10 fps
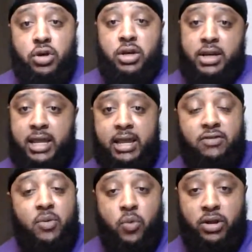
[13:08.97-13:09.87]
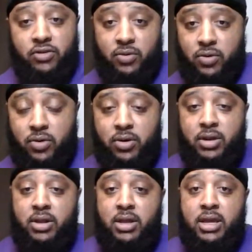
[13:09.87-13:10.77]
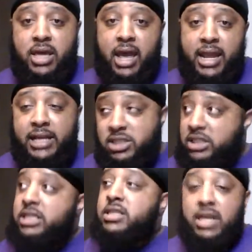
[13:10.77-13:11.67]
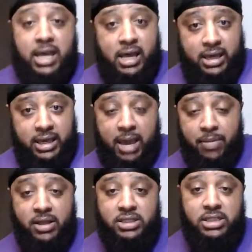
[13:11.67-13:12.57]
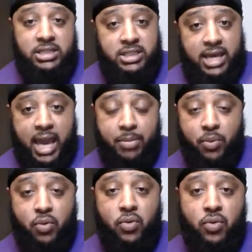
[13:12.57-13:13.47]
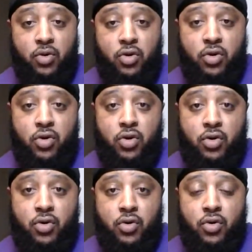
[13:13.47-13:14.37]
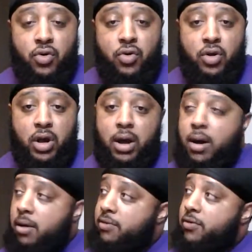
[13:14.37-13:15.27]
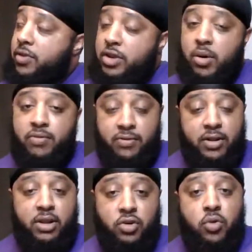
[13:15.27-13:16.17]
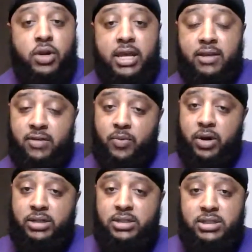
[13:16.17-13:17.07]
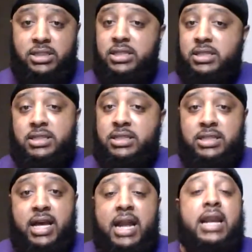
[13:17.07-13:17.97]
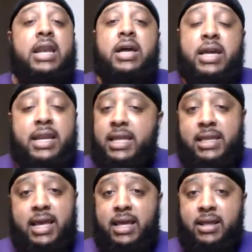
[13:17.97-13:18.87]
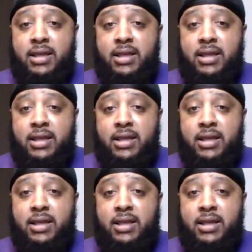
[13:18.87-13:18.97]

needs and wants are, and that she's capable of fulfilling your needs and wants. She's not looking at that.